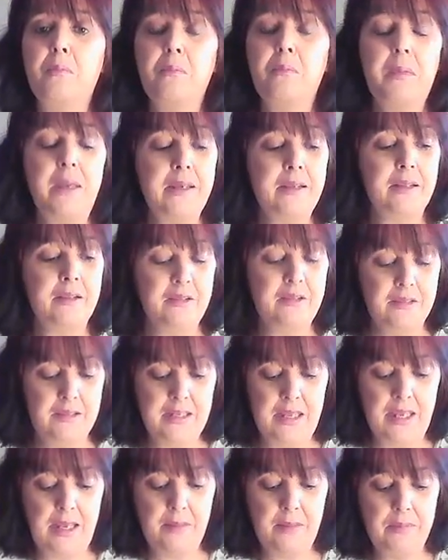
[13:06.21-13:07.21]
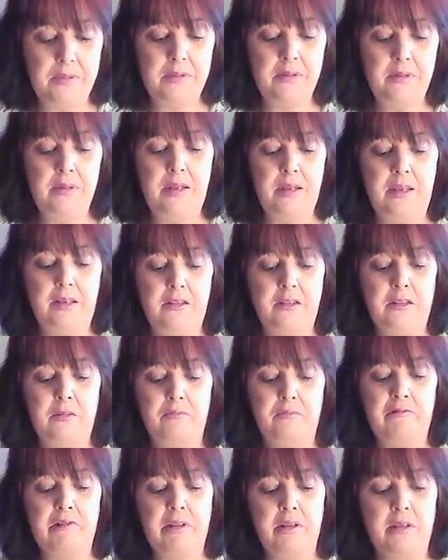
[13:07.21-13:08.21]
make this happen and to
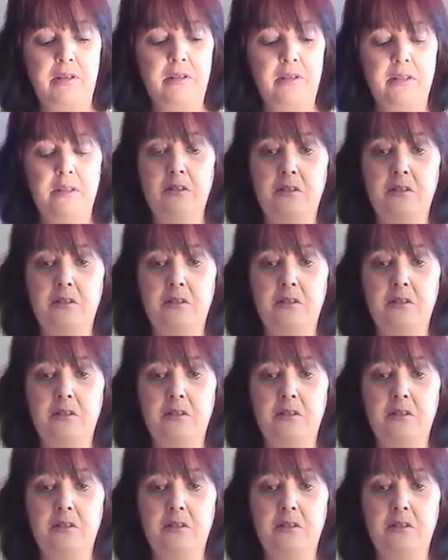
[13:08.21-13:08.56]
bring this